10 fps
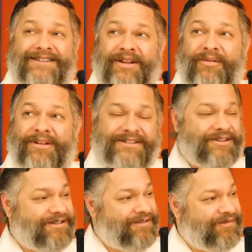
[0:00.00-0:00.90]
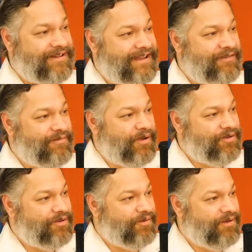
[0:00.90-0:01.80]
you know, once you're in dev, dev mode,
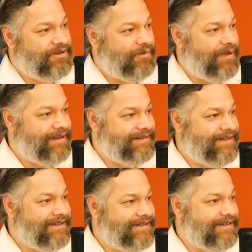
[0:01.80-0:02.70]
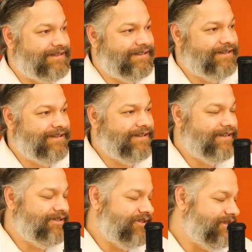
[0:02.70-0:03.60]
you don't want to go back to testing.
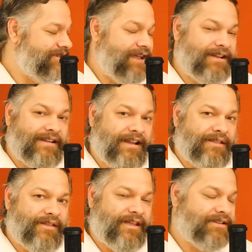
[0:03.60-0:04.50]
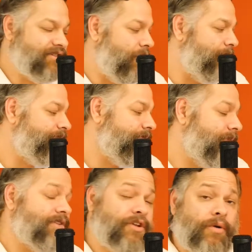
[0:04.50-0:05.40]
It's just not not a thing. So,
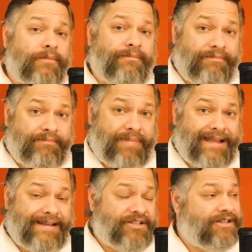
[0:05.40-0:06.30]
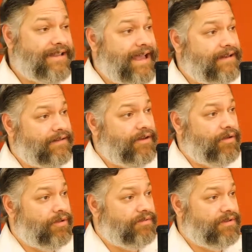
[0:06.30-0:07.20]
so pay attention to that. You know,
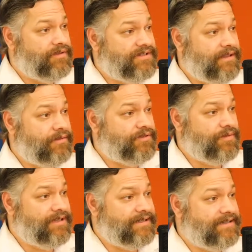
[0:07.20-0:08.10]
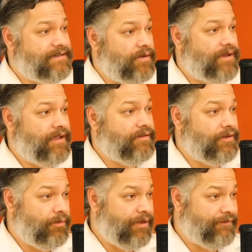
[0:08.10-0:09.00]
you'll you'll see those releases slow down a
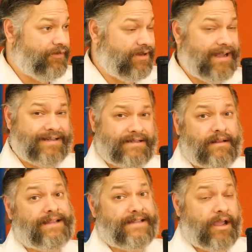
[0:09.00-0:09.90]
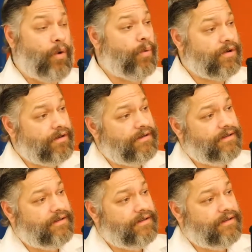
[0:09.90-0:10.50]
little bit for the next, let's say, quarter,